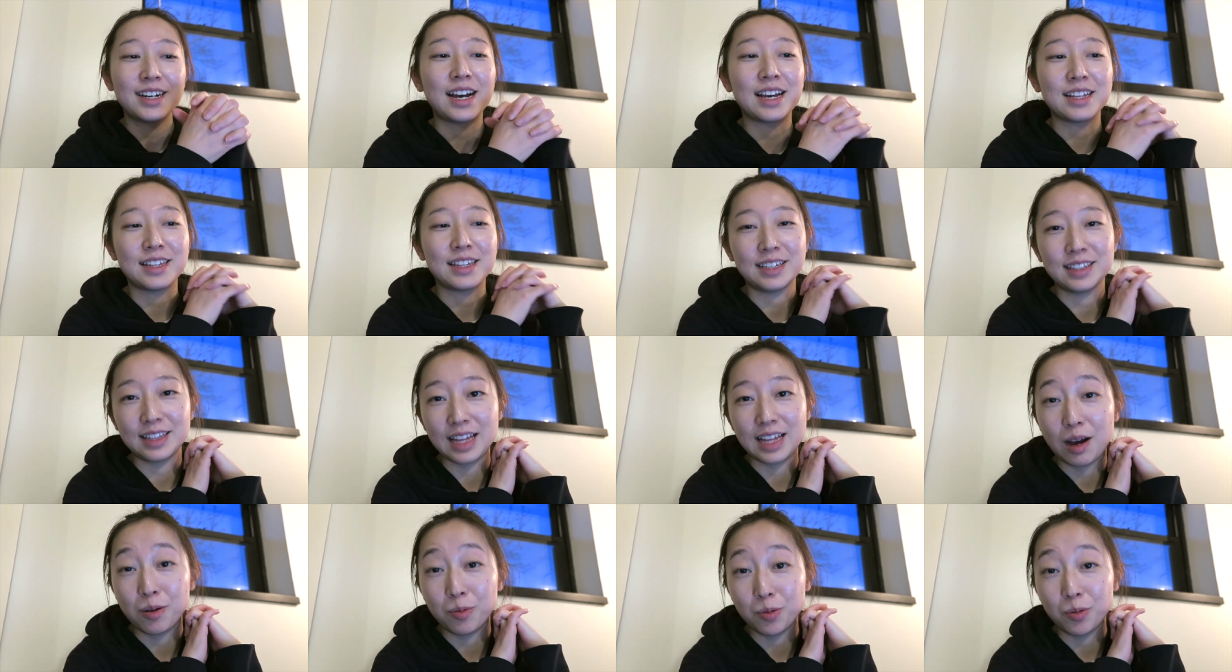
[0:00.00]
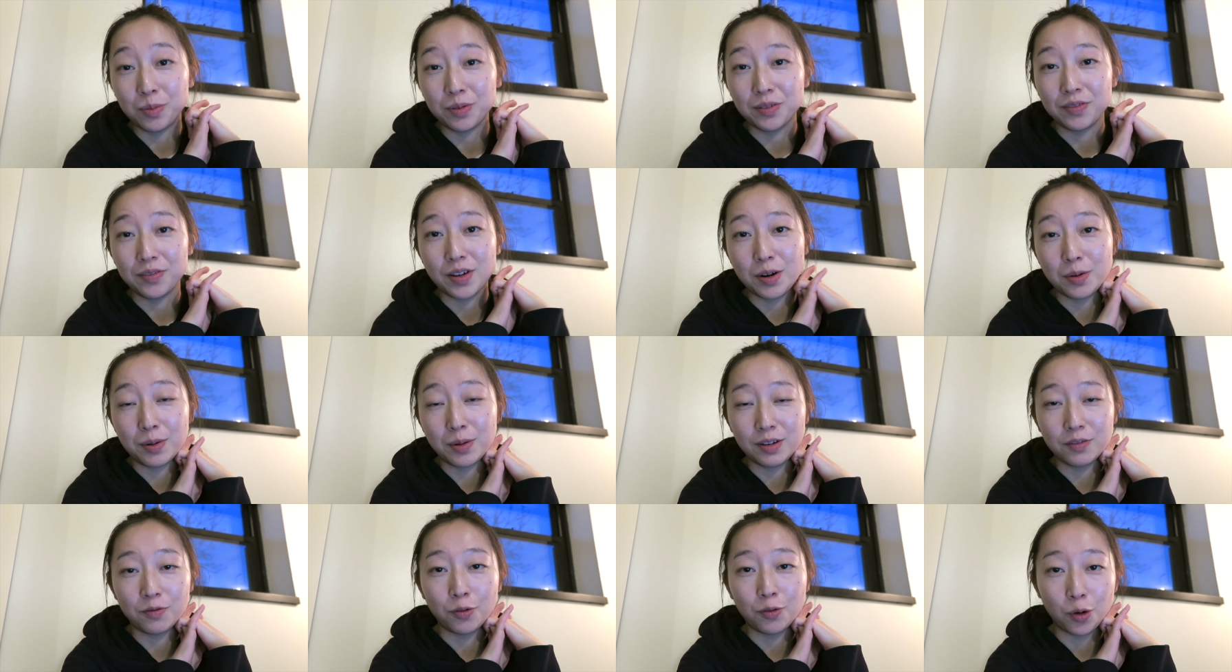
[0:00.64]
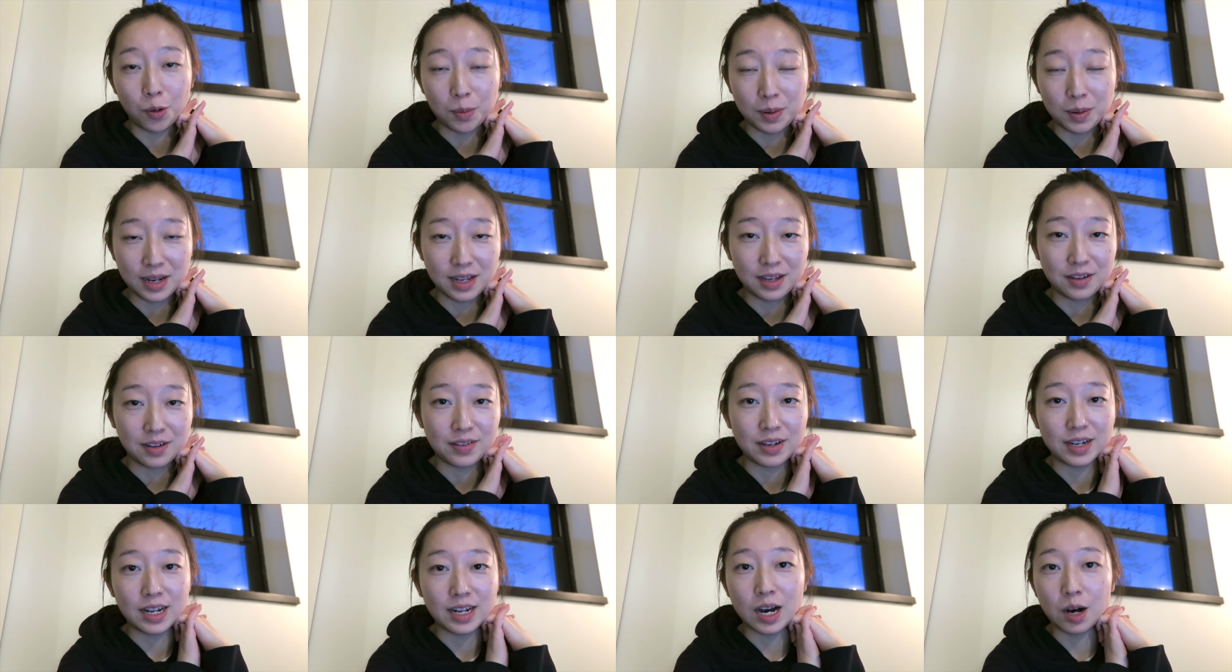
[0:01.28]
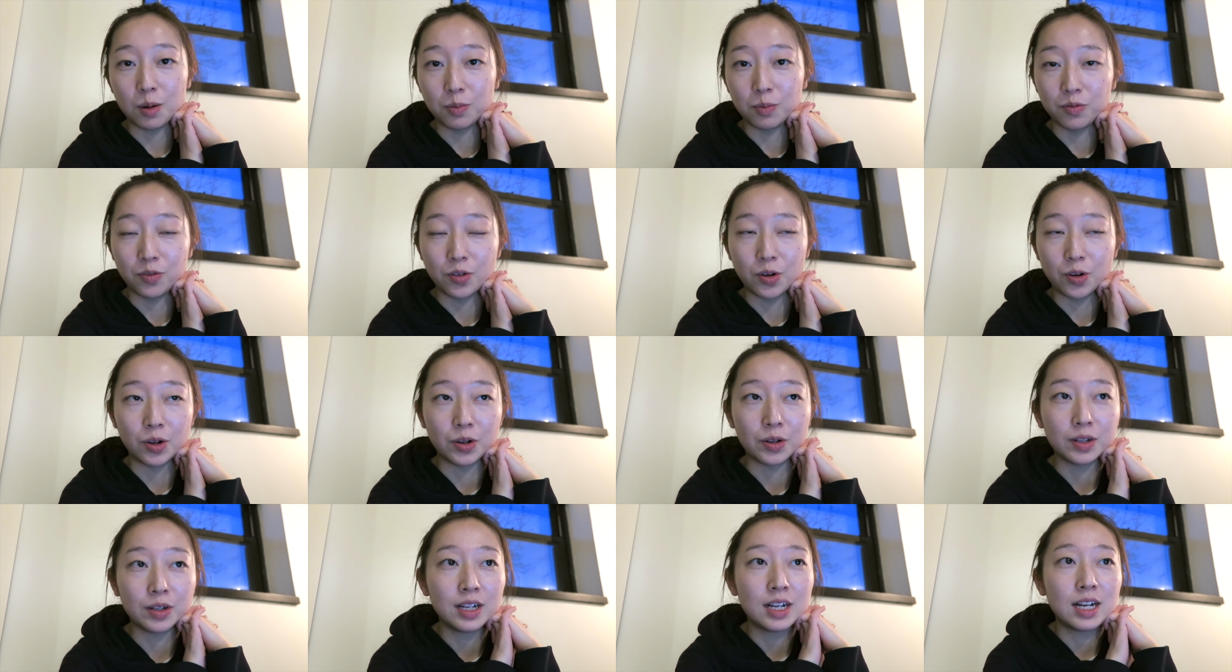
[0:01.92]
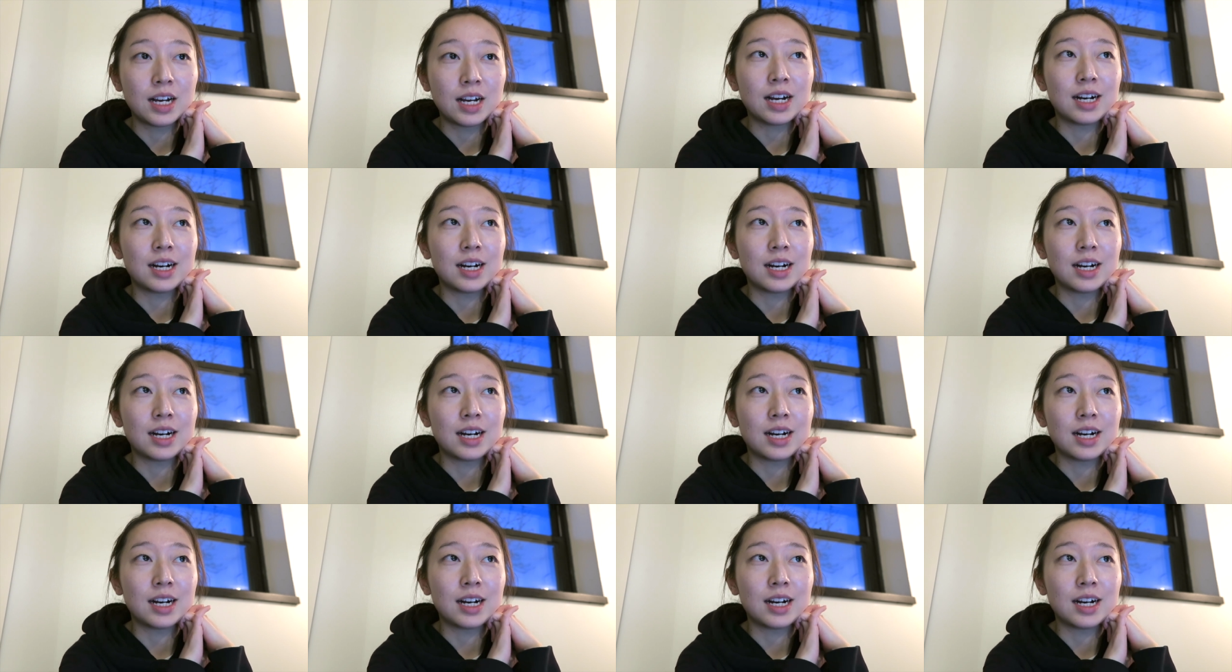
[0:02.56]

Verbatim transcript: I think that will be very informative and helpful.